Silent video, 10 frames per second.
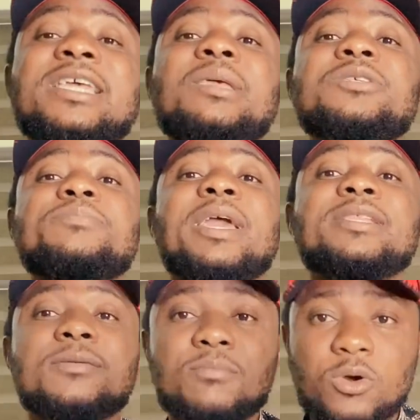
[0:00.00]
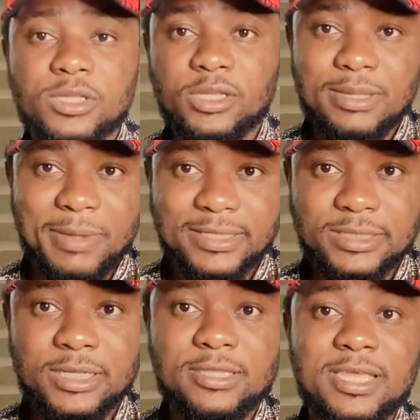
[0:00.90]
him spend the money in my
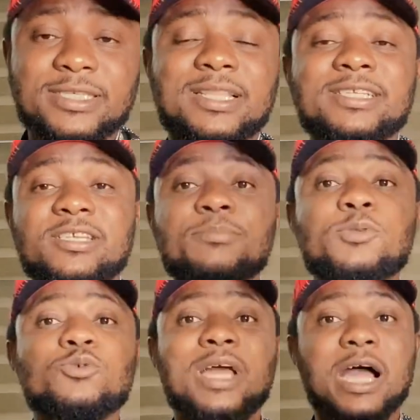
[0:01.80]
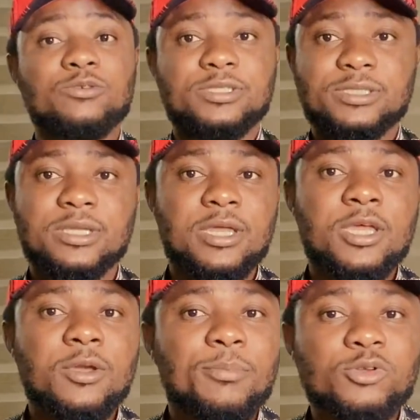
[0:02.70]
state. Yes, let him build houses.
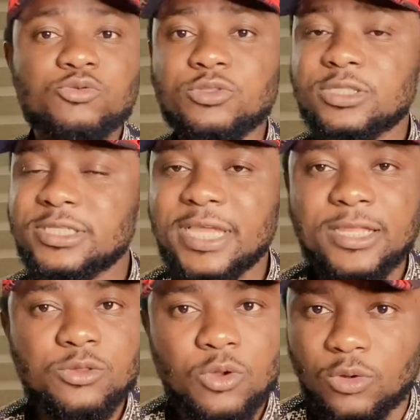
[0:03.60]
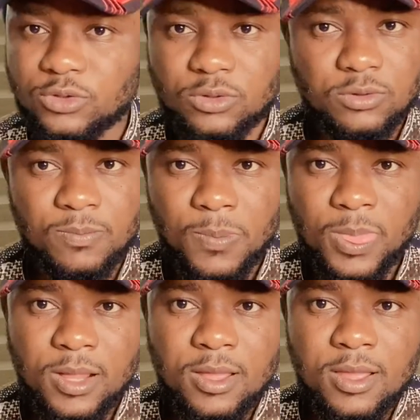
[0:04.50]
But you dare not.
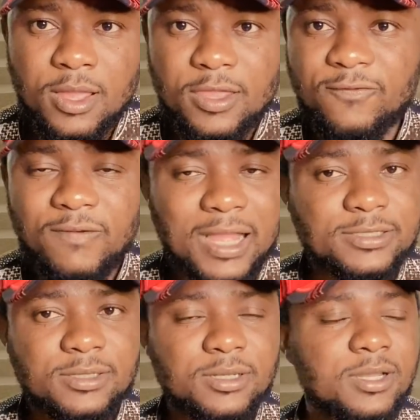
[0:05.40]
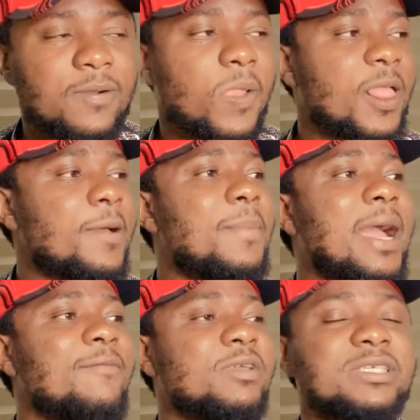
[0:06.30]
In fact,
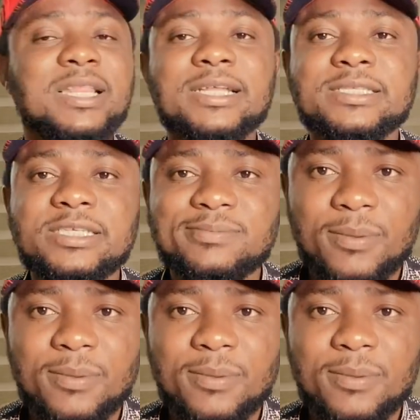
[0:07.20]
my vigilante,